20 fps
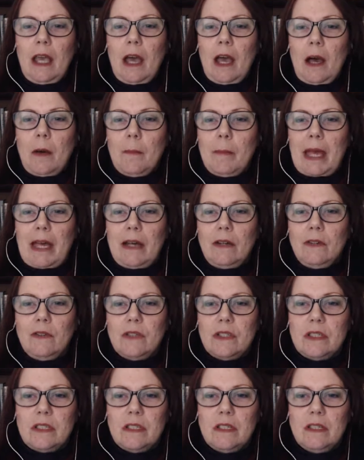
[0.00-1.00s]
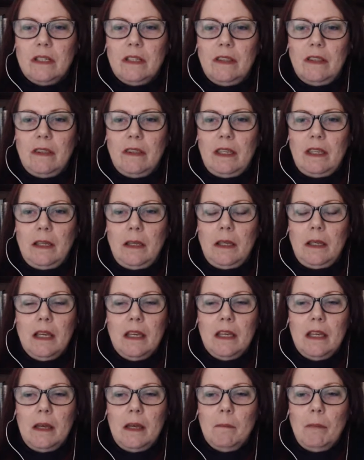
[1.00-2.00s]
about the
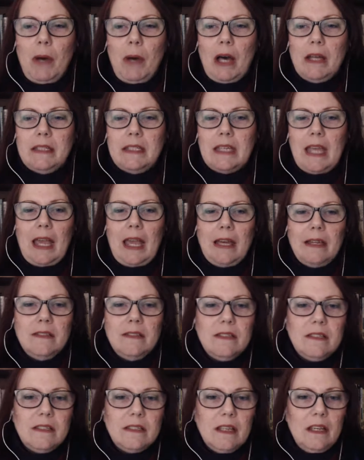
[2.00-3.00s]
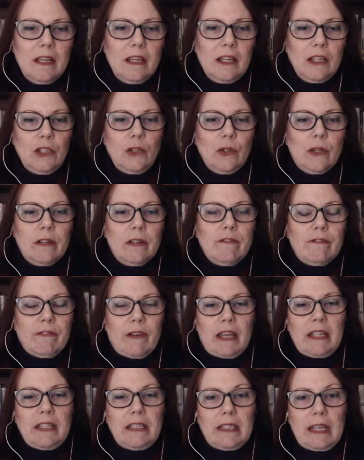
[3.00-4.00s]
podcast. You can
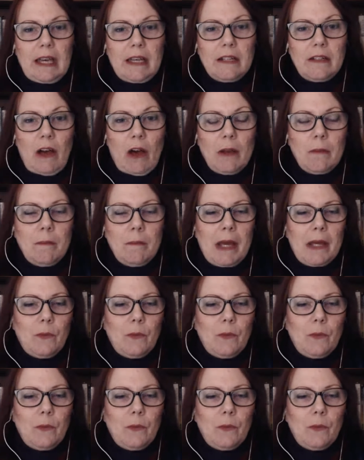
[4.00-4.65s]
find that on my